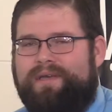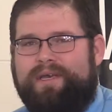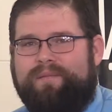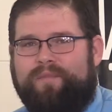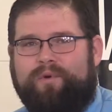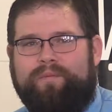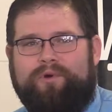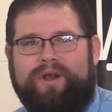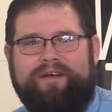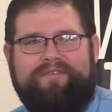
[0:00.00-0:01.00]
And more and
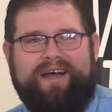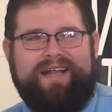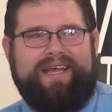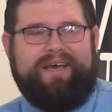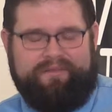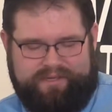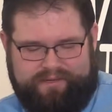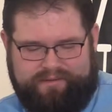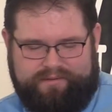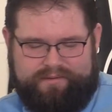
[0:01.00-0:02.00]
more I find out
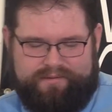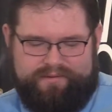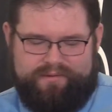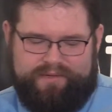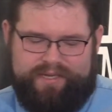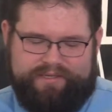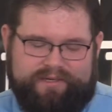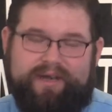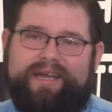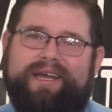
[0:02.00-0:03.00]
that He's a
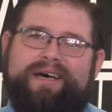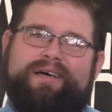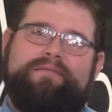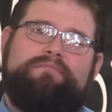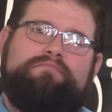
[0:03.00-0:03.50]
great God.